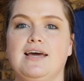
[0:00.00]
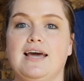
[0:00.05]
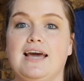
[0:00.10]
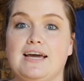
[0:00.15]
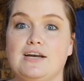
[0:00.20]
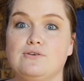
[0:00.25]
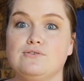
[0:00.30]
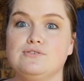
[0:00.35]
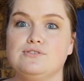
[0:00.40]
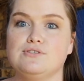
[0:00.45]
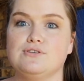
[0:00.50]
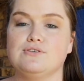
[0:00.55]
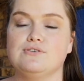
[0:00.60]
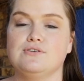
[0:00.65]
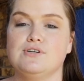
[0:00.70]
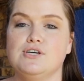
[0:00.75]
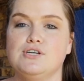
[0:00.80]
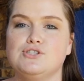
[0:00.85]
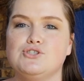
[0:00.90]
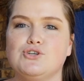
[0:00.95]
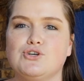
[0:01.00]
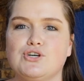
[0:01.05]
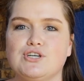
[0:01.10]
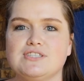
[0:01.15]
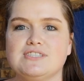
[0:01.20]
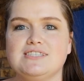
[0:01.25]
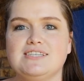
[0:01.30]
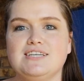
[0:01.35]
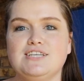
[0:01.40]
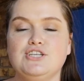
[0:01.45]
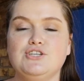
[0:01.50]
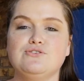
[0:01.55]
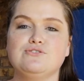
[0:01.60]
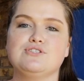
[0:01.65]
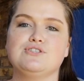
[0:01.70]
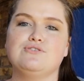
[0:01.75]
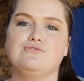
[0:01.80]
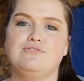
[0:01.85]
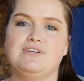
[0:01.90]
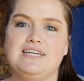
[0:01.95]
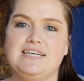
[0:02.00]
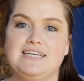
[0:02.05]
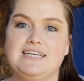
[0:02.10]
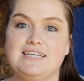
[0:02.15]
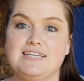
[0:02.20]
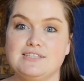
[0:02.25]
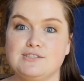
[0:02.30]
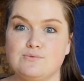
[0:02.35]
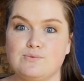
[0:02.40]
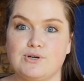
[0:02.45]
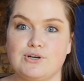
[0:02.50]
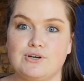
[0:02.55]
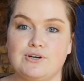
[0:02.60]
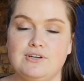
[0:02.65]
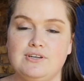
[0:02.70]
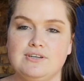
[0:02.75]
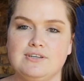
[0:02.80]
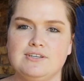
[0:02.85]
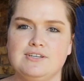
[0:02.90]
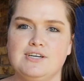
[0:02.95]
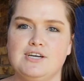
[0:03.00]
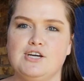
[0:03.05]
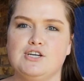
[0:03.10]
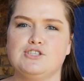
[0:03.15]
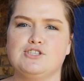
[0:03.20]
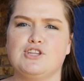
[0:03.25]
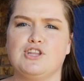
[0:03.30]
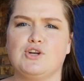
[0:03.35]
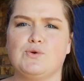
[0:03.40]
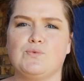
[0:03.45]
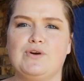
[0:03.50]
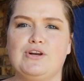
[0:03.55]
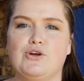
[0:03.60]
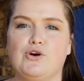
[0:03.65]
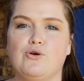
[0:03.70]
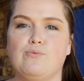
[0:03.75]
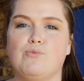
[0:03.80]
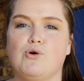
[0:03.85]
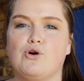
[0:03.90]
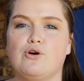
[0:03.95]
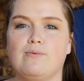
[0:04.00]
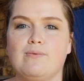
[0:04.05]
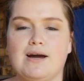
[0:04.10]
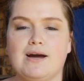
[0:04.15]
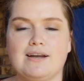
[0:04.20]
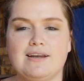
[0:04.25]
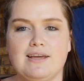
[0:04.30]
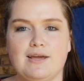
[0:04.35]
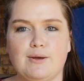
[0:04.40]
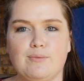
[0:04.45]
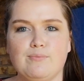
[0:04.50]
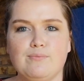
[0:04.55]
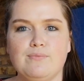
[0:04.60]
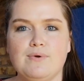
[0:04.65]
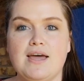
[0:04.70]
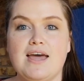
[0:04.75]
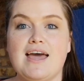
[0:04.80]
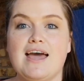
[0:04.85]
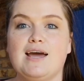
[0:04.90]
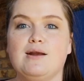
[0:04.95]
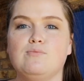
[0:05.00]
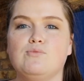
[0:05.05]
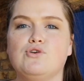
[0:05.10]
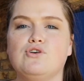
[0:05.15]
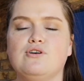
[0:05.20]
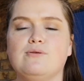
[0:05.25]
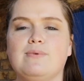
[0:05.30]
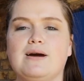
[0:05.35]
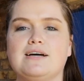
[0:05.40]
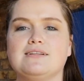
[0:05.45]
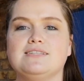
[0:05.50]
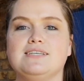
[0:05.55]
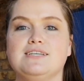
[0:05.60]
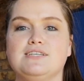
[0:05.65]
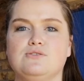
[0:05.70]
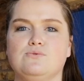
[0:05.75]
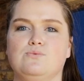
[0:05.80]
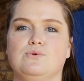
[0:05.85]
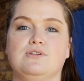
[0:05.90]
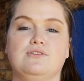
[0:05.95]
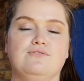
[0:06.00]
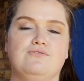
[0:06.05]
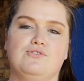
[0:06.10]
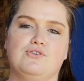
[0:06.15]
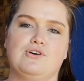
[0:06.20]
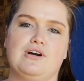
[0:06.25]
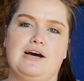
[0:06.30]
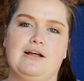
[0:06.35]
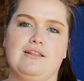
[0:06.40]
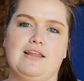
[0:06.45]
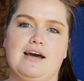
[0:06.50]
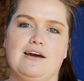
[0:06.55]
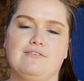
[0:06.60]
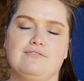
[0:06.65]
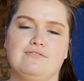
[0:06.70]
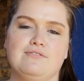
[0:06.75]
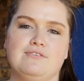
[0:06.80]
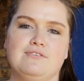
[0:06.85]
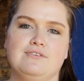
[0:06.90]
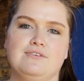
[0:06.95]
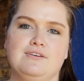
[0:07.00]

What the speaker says: and also to continue to read his word so that we know more about him and more about his will for our life.